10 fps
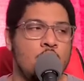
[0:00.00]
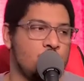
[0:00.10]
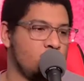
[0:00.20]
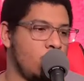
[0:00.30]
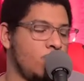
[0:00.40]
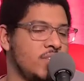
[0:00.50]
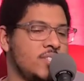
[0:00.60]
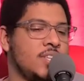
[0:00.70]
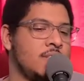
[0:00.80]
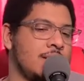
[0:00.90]
So when we
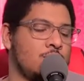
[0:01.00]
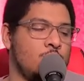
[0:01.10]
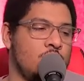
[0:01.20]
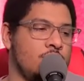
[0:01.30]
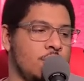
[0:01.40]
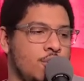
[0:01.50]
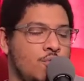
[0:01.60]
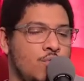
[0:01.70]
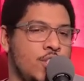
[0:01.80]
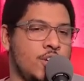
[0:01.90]
see that sort of
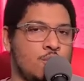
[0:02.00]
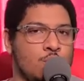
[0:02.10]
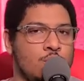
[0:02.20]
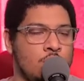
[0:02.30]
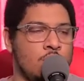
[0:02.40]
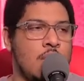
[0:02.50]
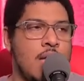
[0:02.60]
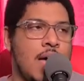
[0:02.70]
little really cool